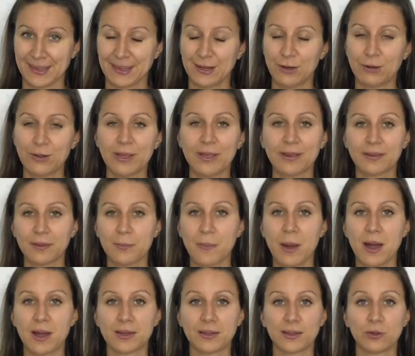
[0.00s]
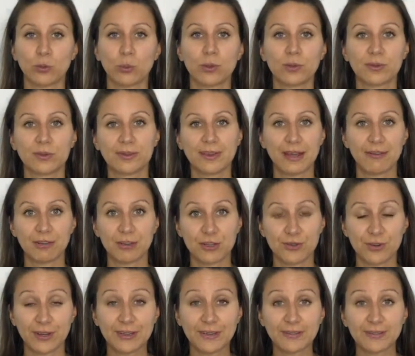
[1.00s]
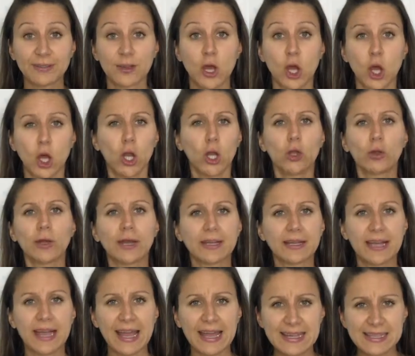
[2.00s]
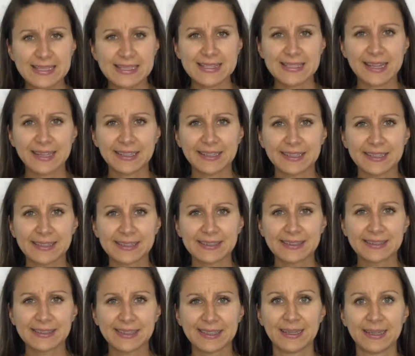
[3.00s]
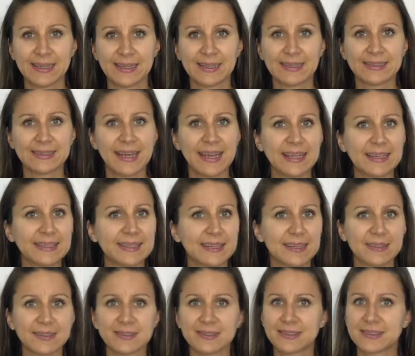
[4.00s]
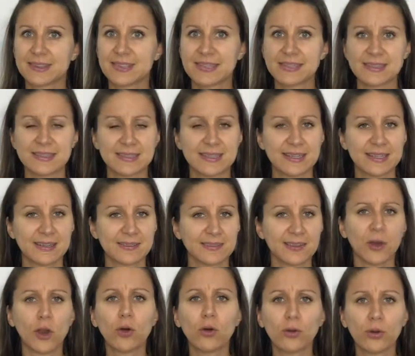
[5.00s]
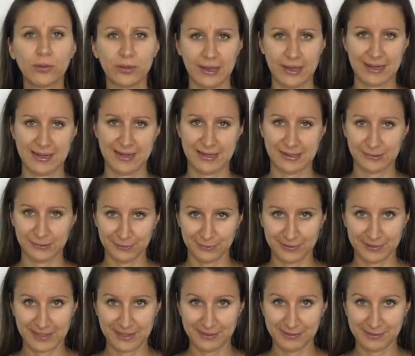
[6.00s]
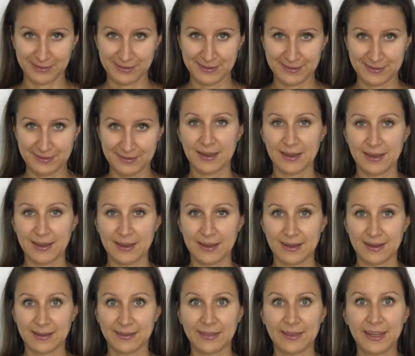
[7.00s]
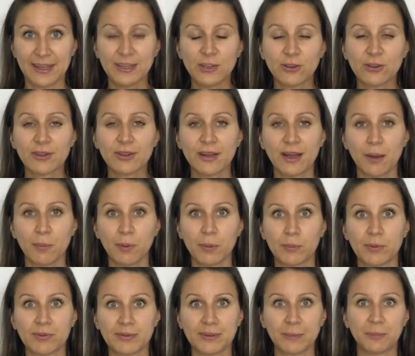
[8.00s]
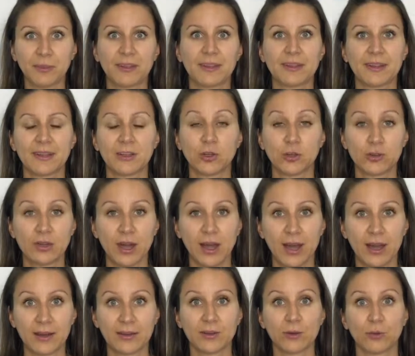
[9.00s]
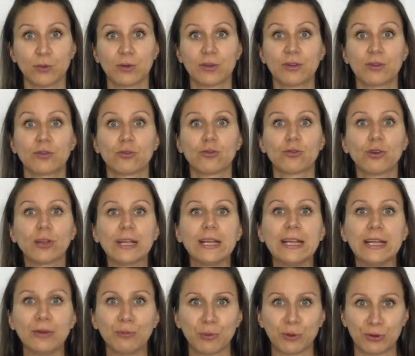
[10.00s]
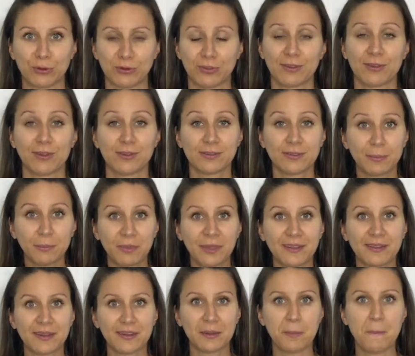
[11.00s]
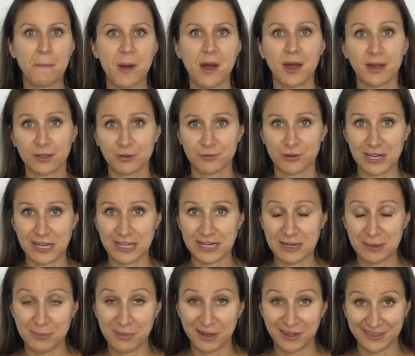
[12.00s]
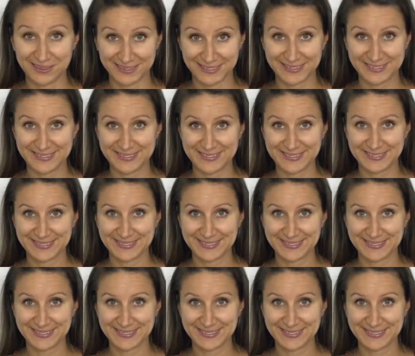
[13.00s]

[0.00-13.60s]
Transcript: Looking at the market, you will discover trends, look at case studies, data, statistics, and all that kind of stuff. And then you can come up with something that your target audience really wants, something that the market really demands.